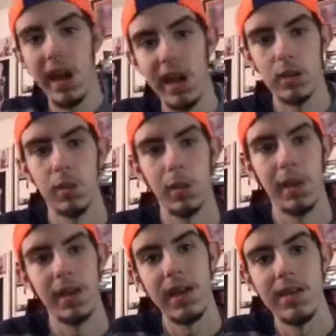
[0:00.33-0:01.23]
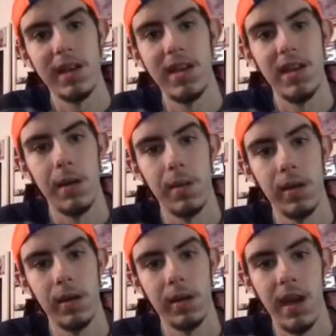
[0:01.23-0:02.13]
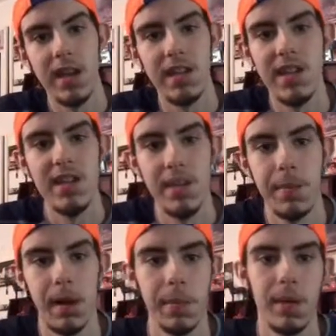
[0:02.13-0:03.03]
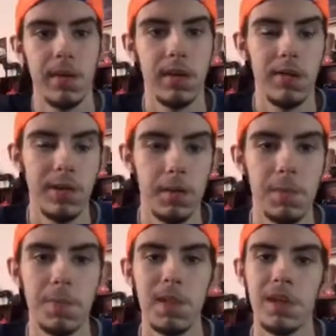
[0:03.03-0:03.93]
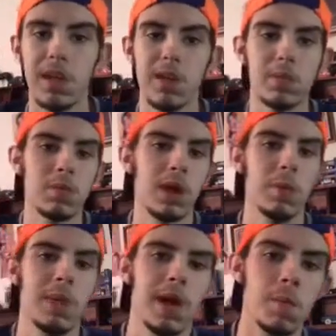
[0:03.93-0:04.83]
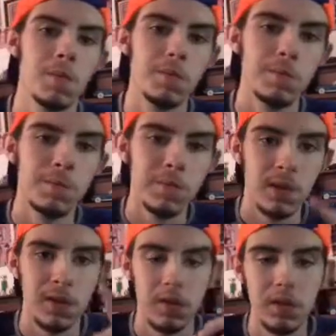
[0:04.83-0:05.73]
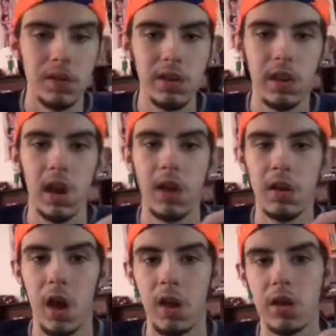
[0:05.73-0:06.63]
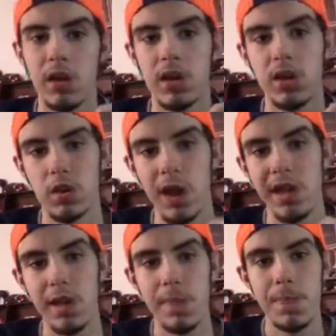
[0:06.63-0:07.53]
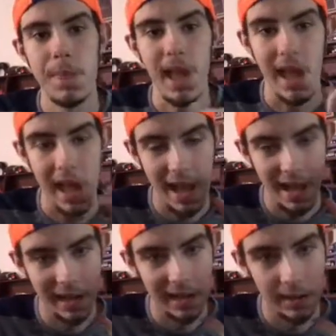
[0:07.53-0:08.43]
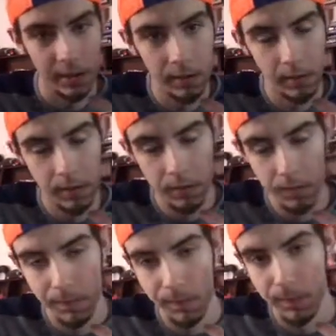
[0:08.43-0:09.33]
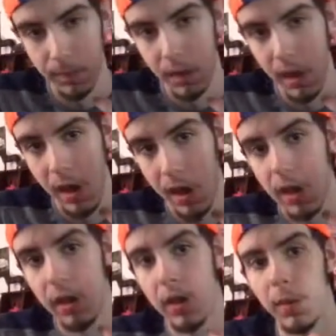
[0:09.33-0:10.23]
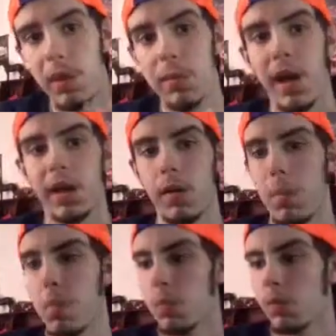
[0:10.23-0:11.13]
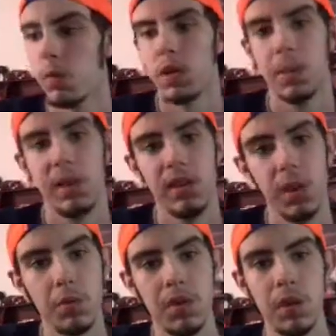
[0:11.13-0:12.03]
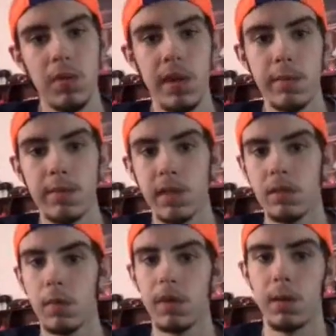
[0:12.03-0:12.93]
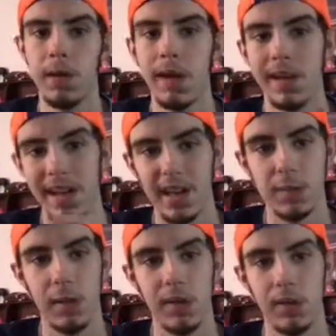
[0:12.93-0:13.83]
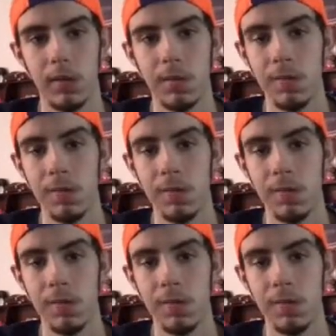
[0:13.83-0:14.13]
Hey guys, welcome back. It's KT Dipper, KT Dipper here about another review. Guys, we're going to talk about Grizzly Dark Straight and Copenhagen Black. We're going to talk about those two dips that's going to be coming out next month.